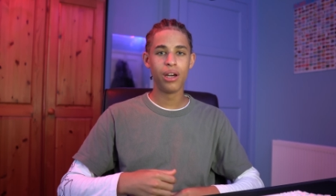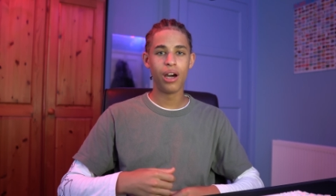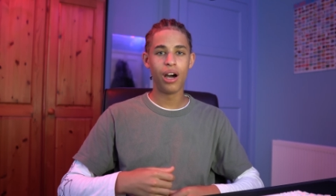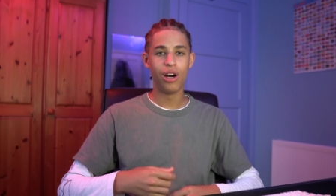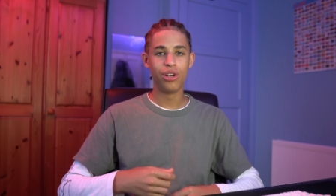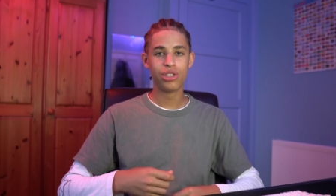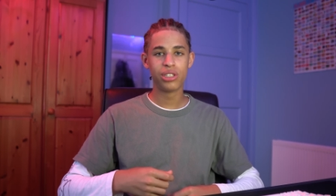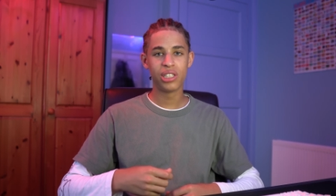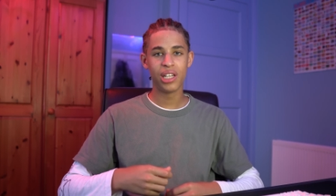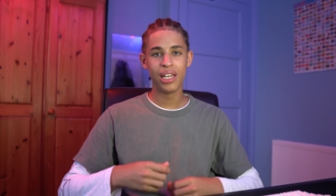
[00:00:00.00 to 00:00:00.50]

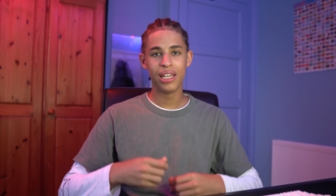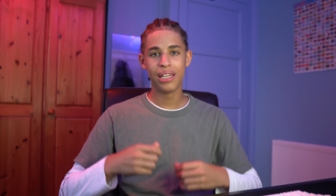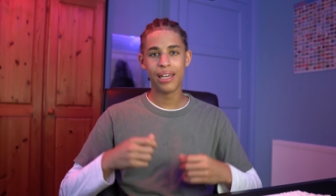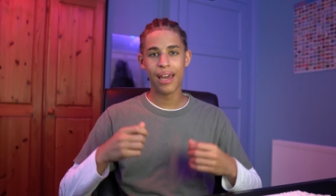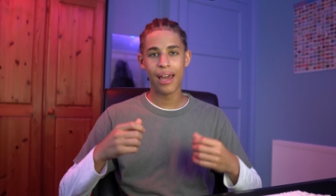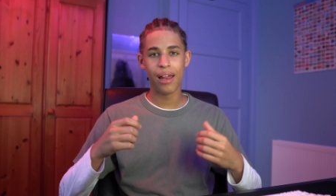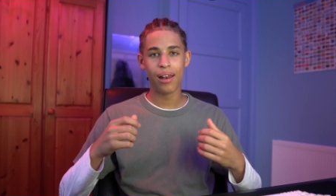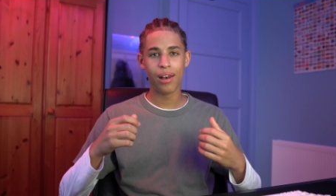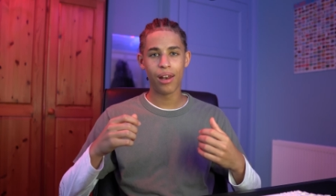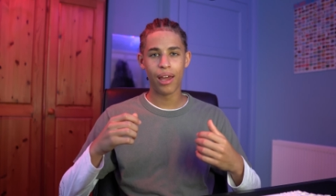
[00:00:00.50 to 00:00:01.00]
I would say
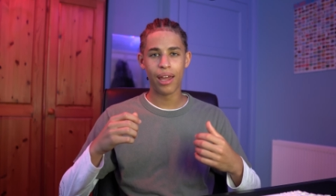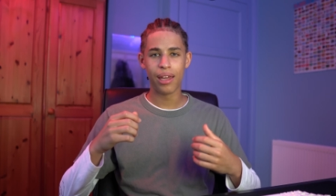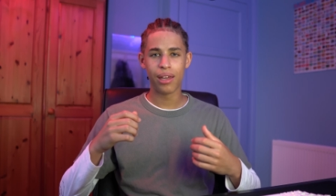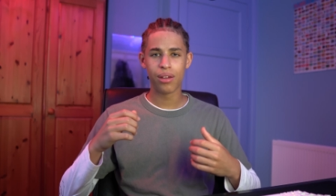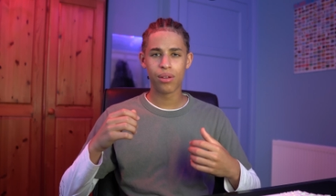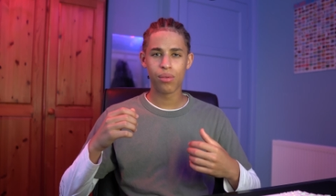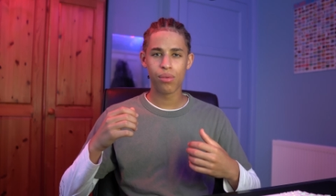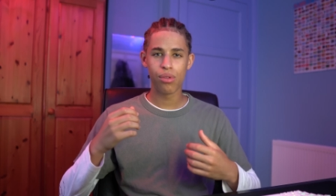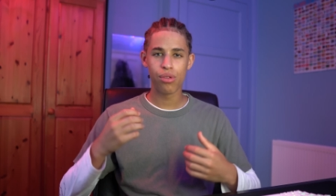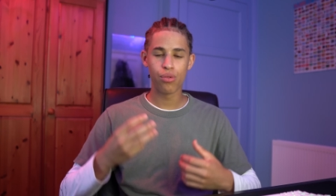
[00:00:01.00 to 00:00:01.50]
get
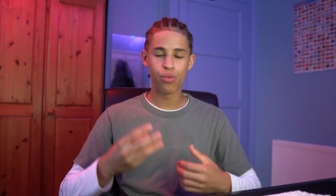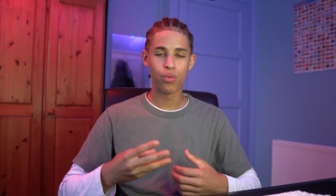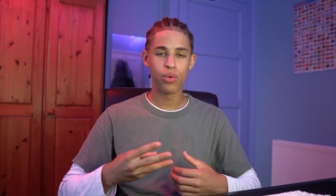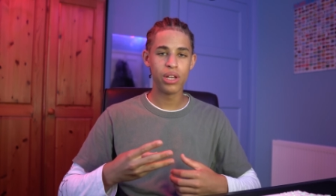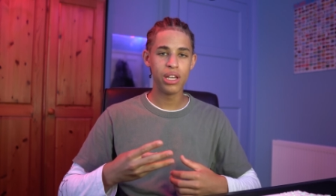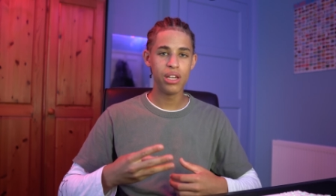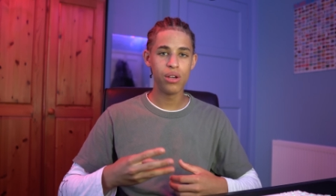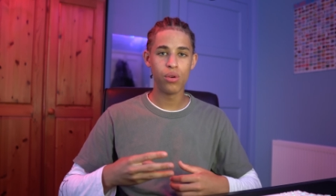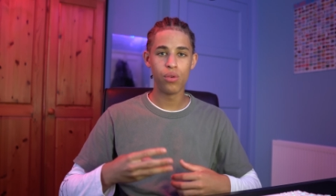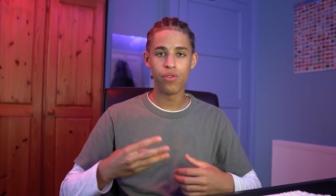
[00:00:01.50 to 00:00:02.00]
like
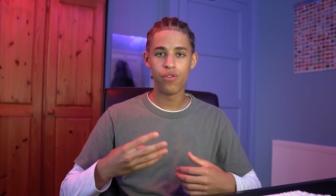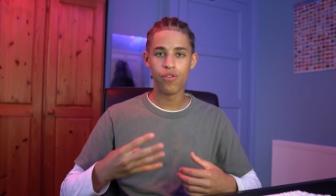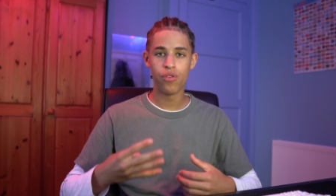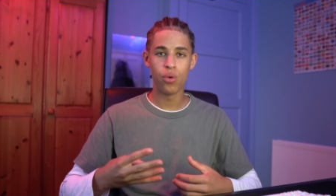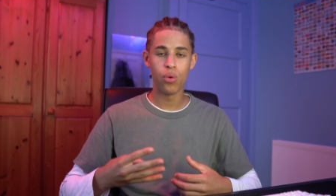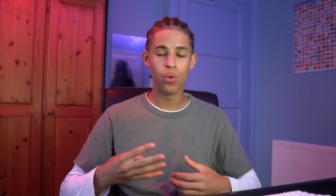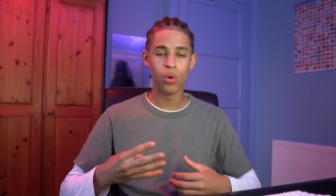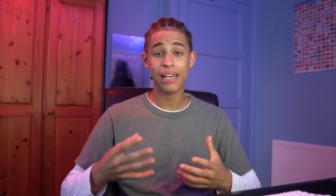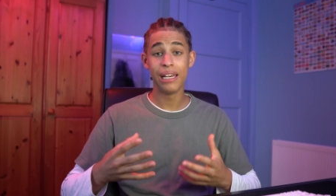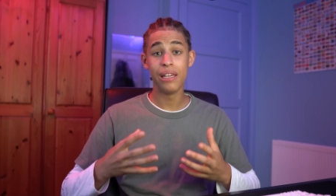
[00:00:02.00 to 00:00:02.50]
3 or
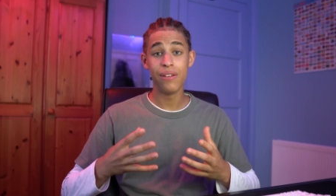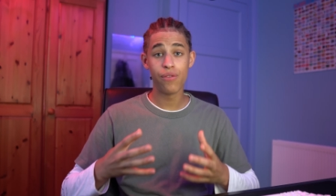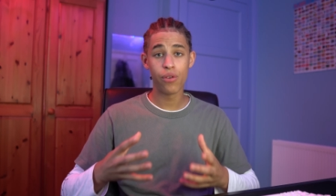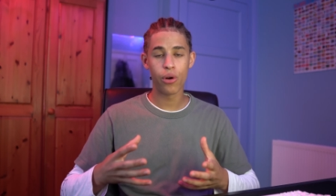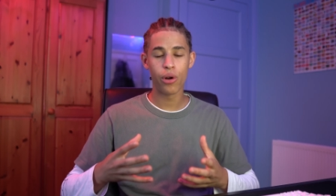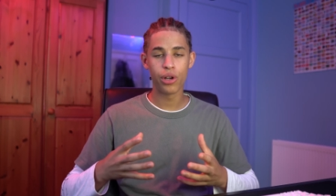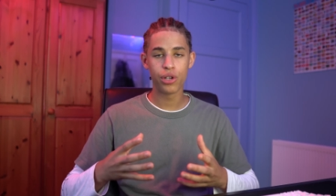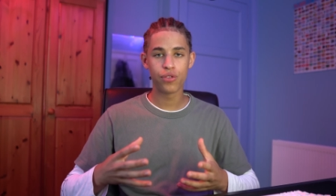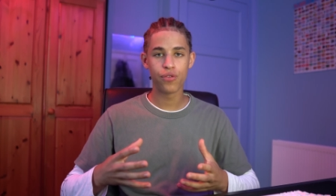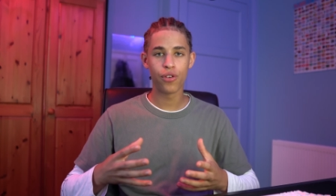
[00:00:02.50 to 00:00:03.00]
4
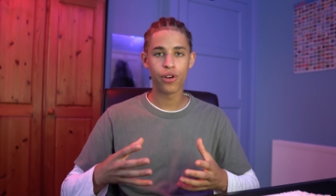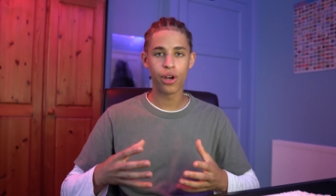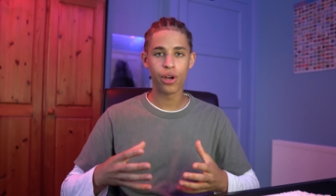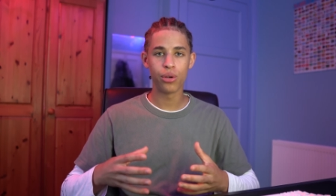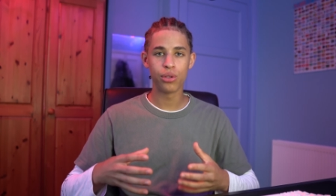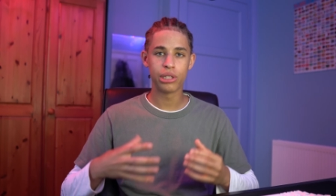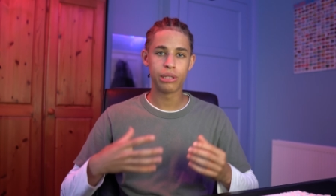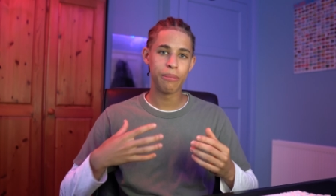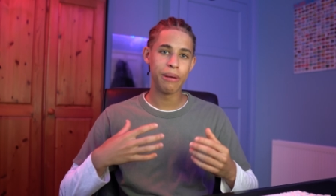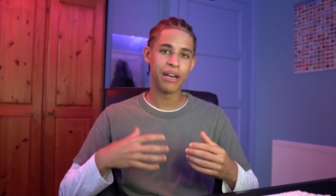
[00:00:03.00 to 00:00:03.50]
leverage
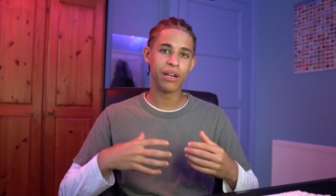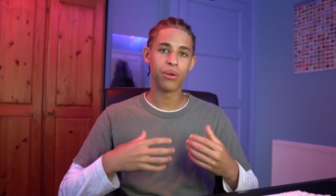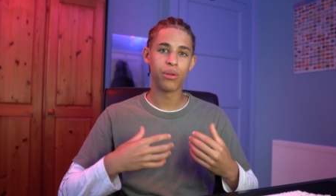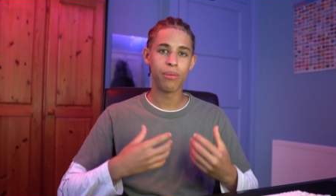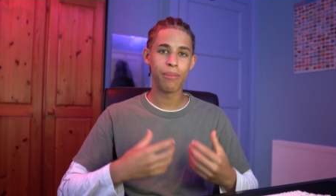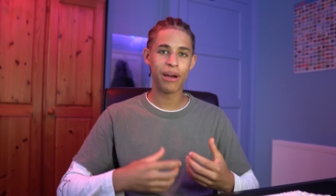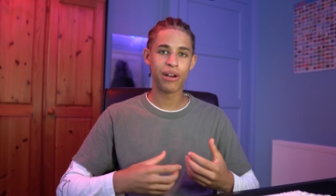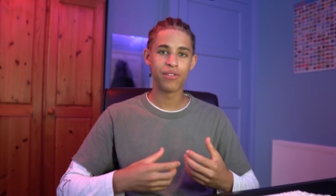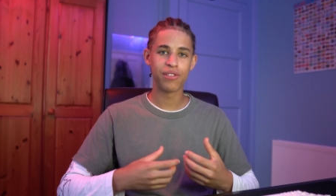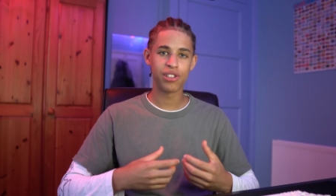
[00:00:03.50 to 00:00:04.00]
files depending on
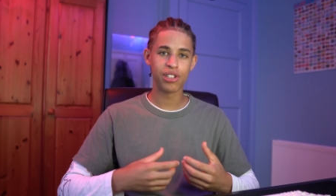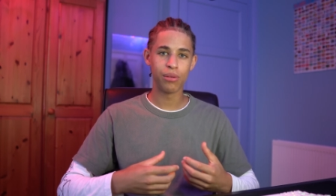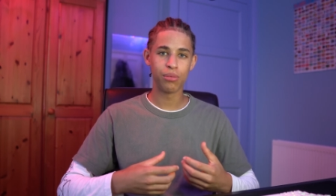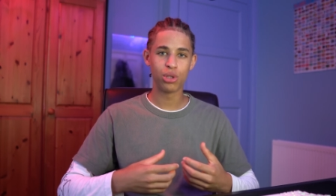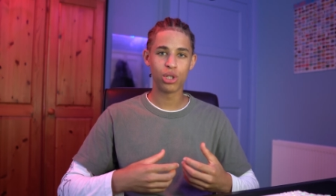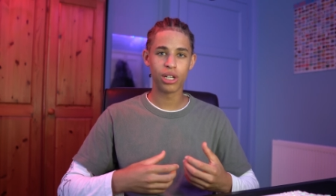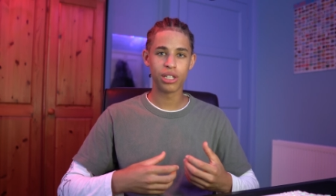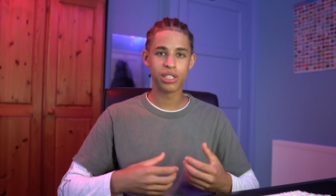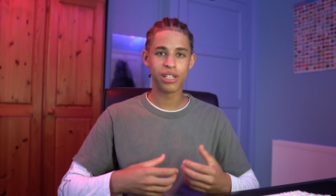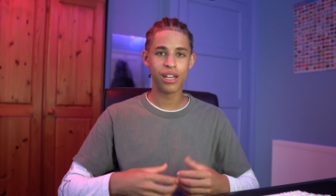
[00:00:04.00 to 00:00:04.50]
the amount of
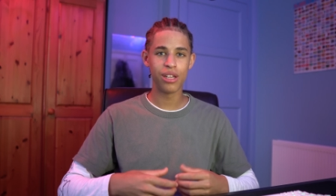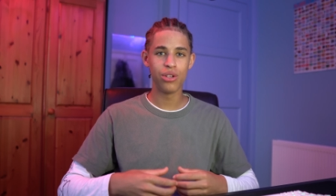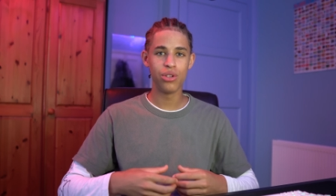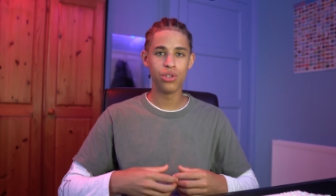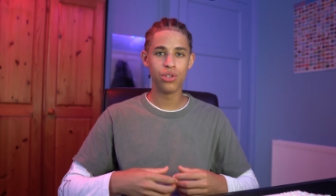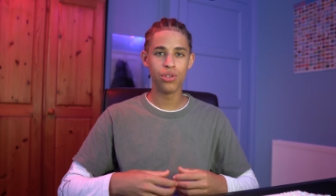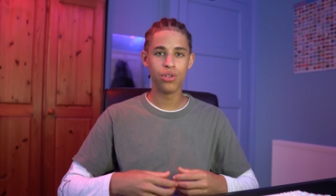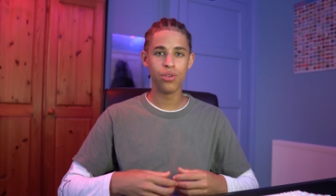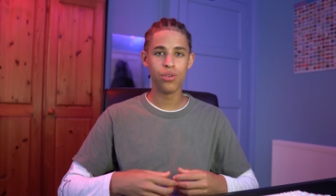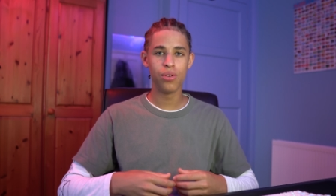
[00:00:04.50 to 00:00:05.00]
subjects that
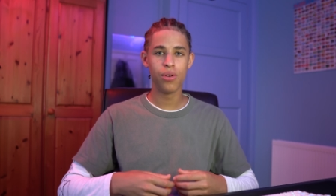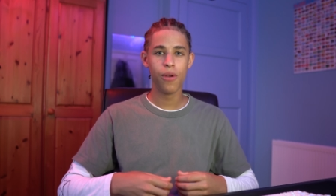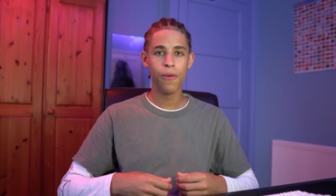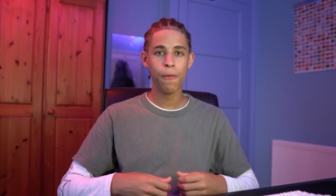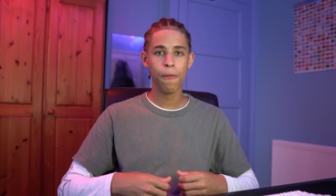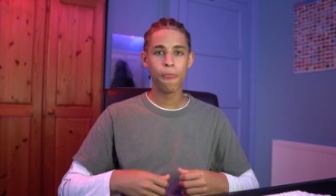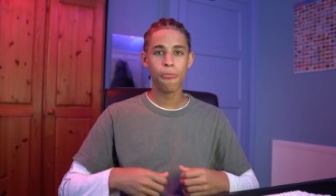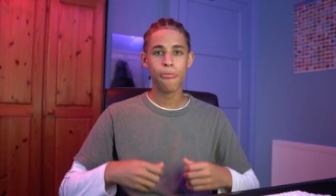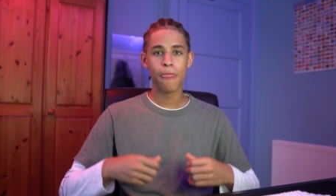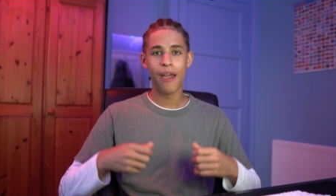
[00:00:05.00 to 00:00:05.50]
you do,
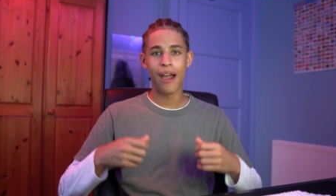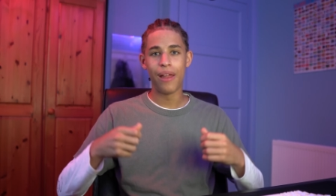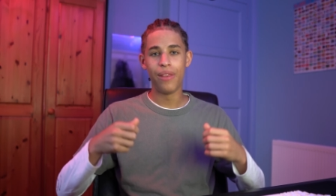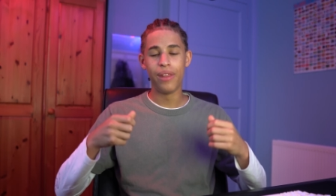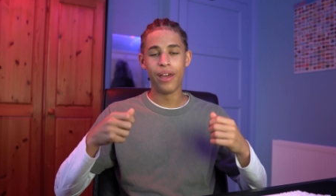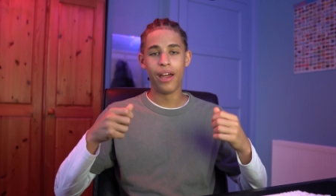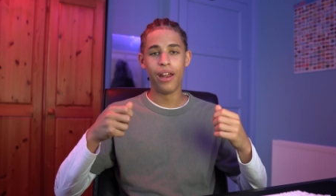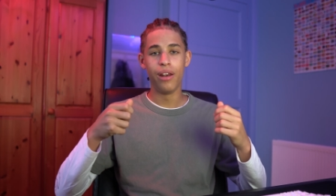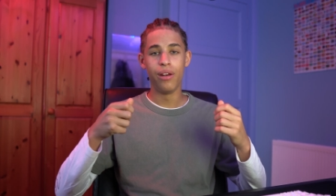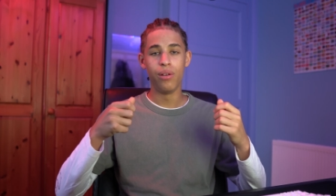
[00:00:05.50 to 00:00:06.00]

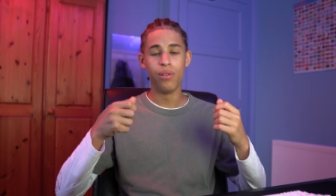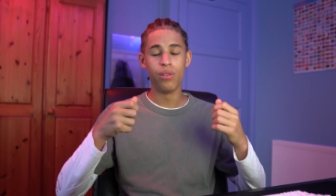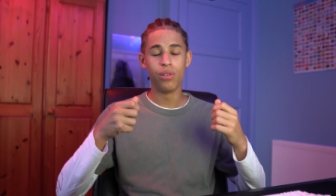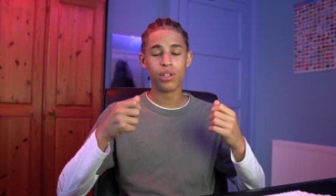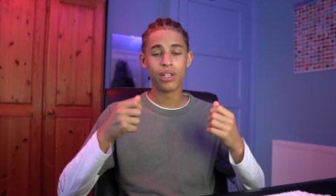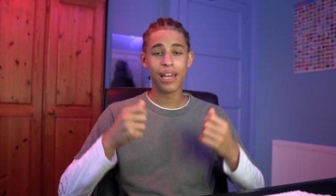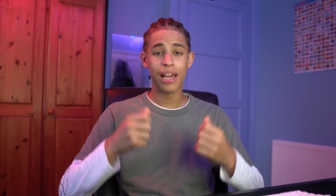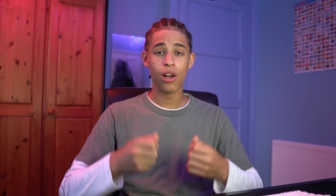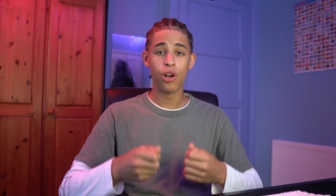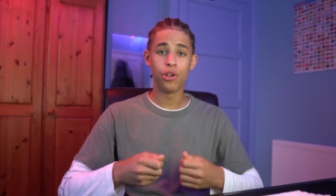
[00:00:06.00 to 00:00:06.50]
and then
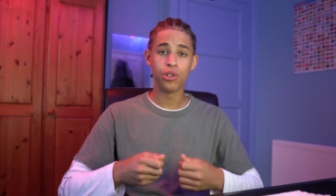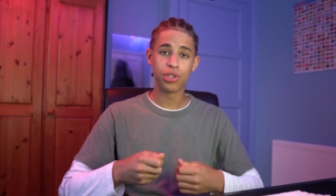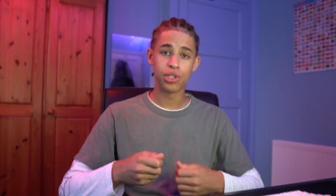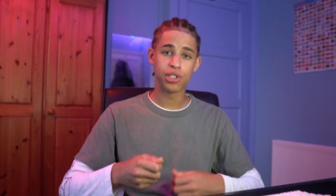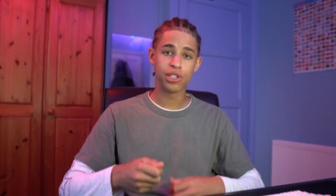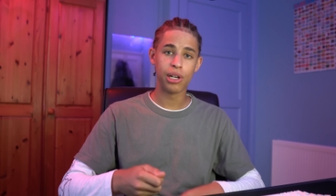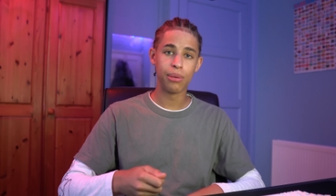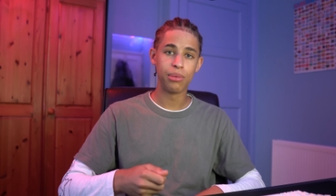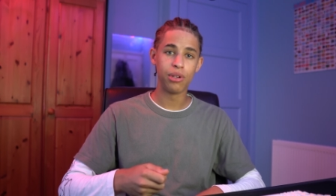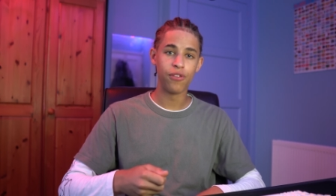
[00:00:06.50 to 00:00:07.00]
get loads of
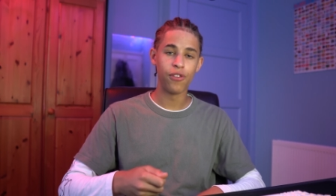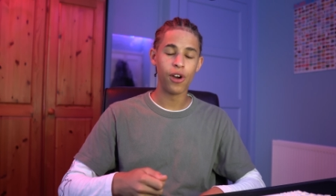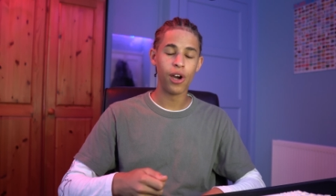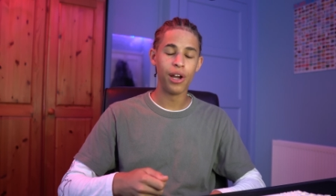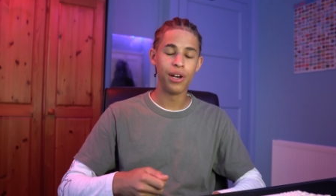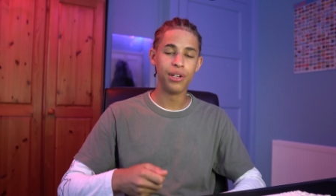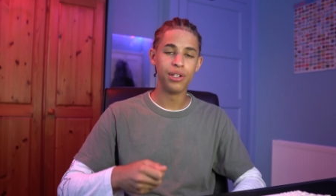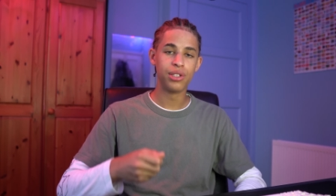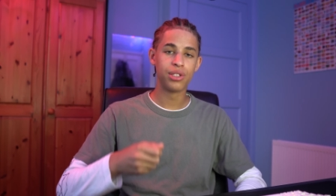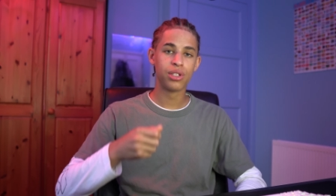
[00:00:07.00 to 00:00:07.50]

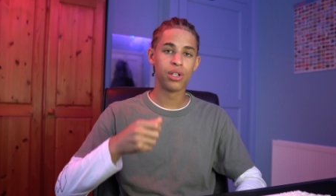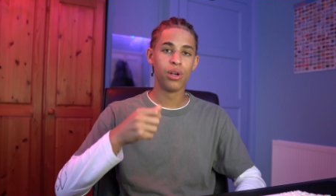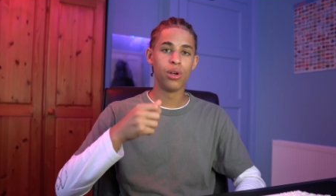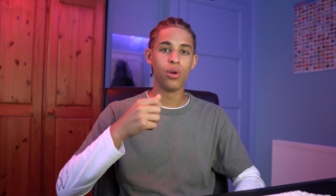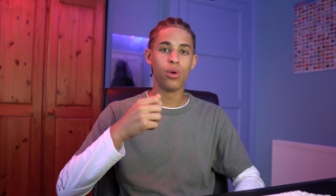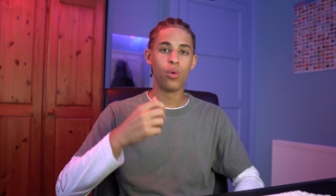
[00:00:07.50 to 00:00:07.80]
subdividers.